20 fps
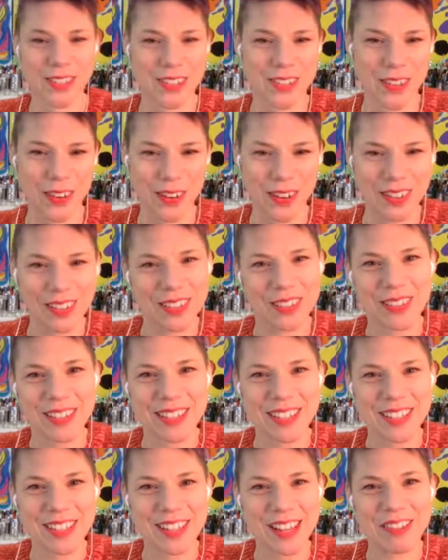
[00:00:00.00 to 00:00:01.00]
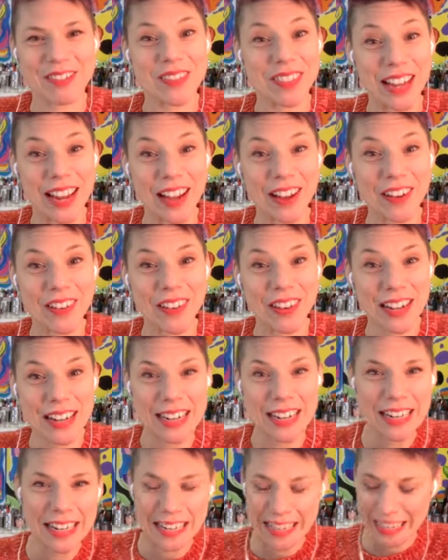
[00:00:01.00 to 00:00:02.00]
going to start gluing this stuff
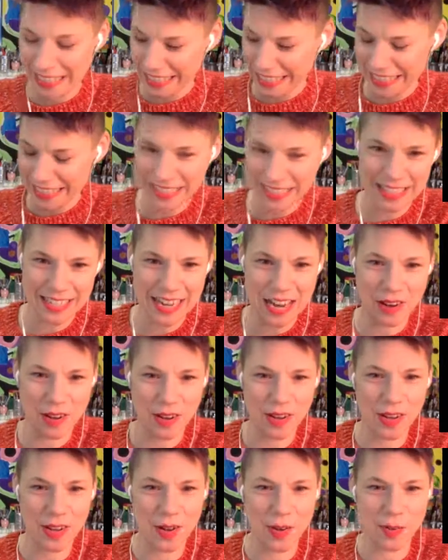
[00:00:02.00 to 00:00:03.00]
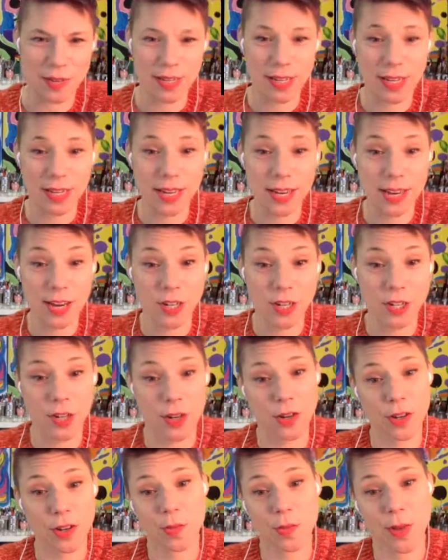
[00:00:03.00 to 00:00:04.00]
down and see how it goes. Can I
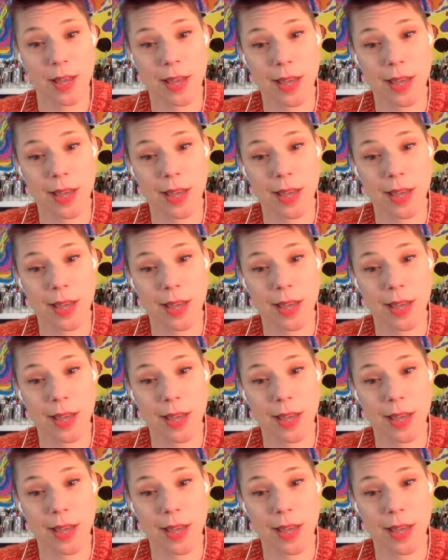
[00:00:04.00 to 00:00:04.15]
show you